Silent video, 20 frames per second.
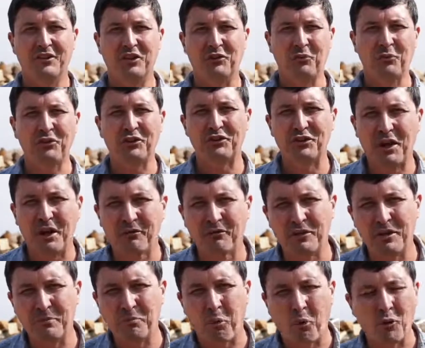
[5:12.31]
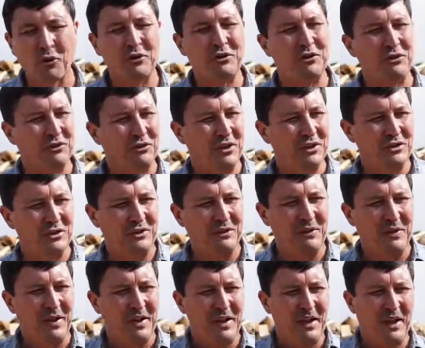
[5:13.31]
This was a tough and important decision.
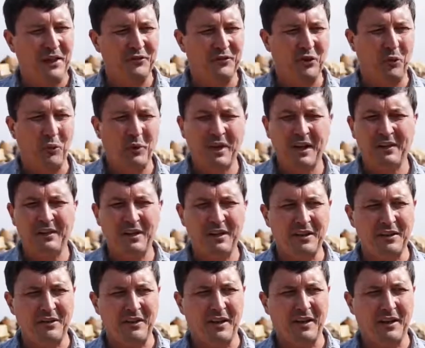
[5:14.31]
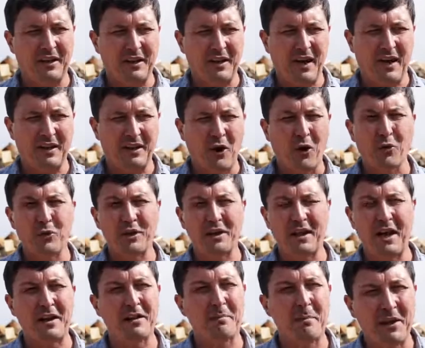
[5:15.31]
And so what I did is I'd already
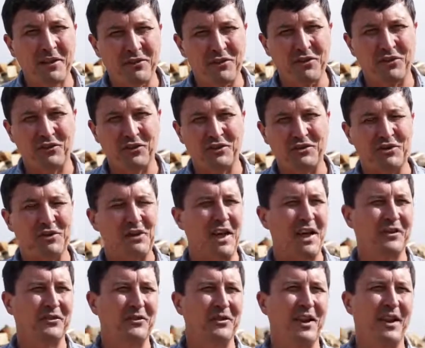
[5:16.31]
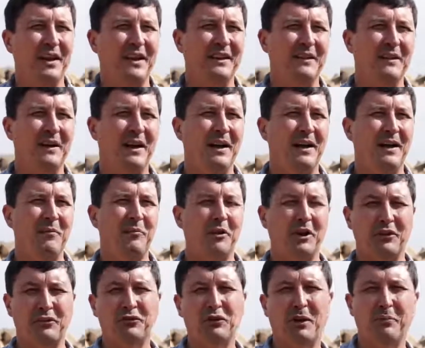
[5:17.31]
kind of made the decision last night, but
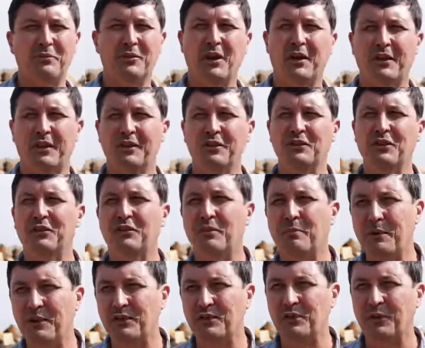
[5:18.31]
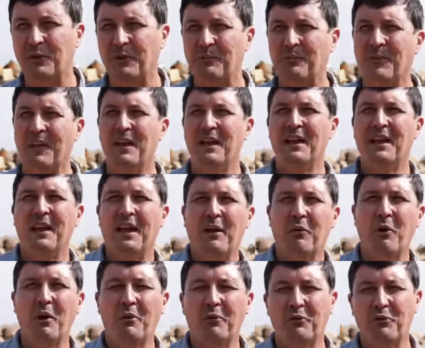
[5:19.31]
I slept on it just to be sure. And
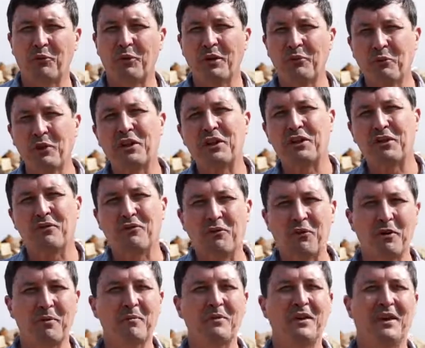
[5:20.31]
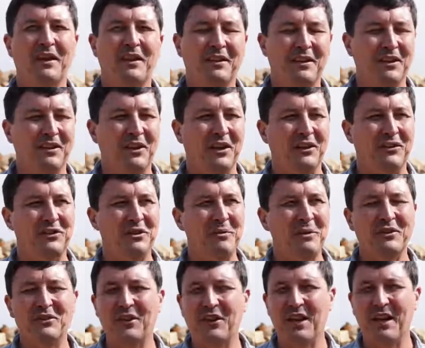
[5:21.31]
what was really confirmed to
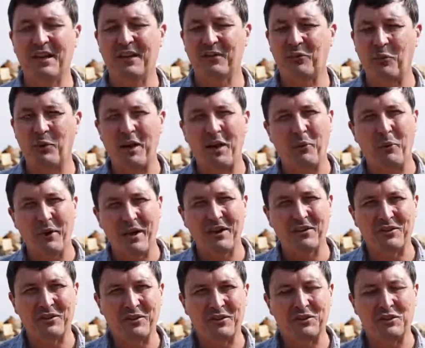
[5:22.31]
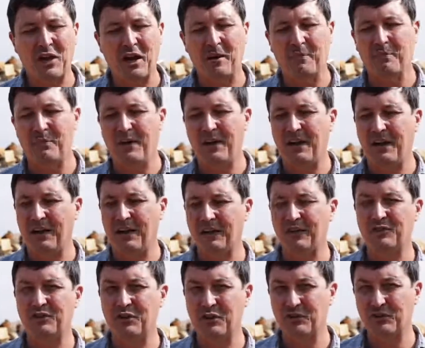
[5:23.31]
me today is when I went out to the shop
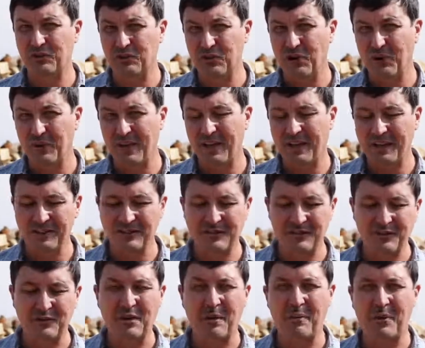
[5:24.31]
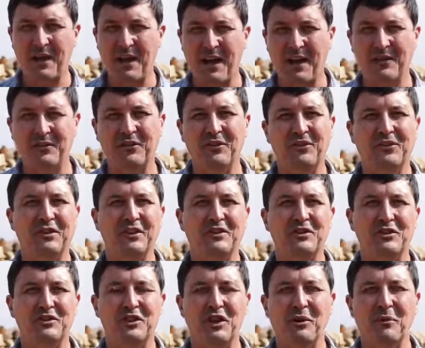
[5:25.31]
to go get some of the axes and
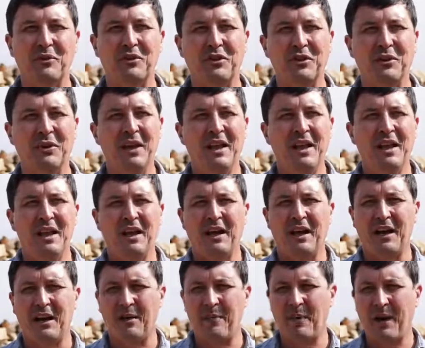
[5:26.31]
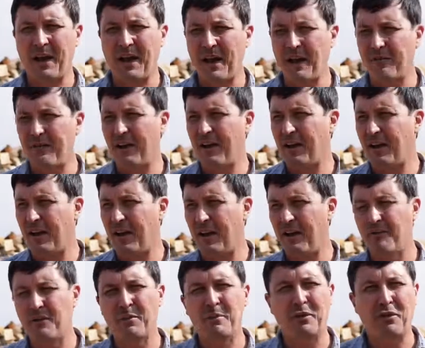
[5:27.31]
to share with you, I
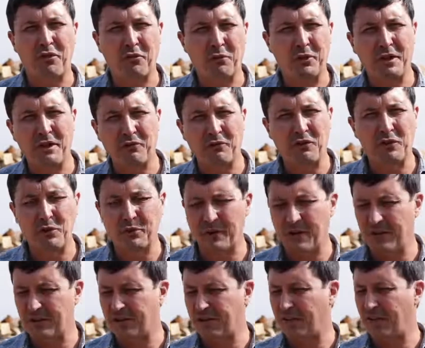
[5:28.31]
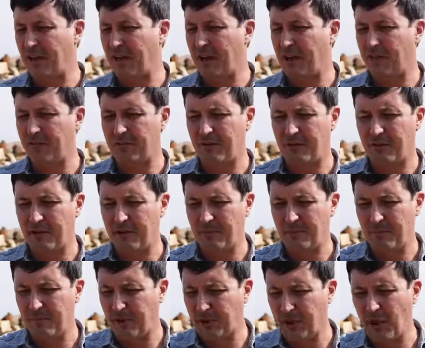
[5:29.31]
have them in 3 different locations. I have
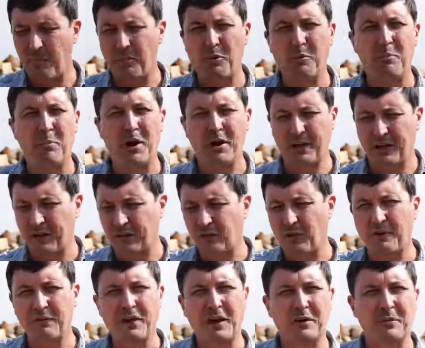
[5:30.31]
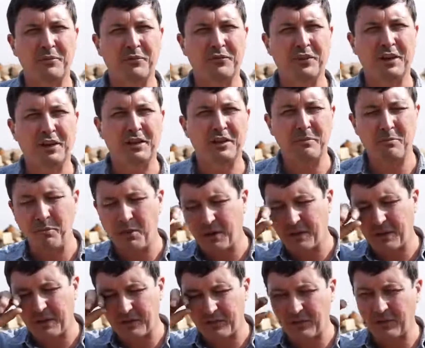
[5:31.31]
a couple buckets, so I've got them sticking in
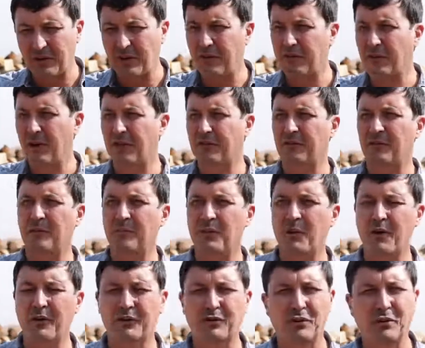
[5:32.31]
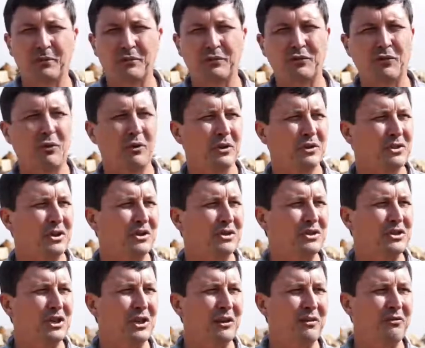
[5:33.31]
buckets, and I've got some long-term storage on
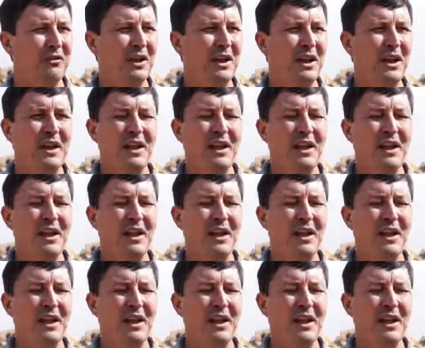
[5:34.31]
shelf.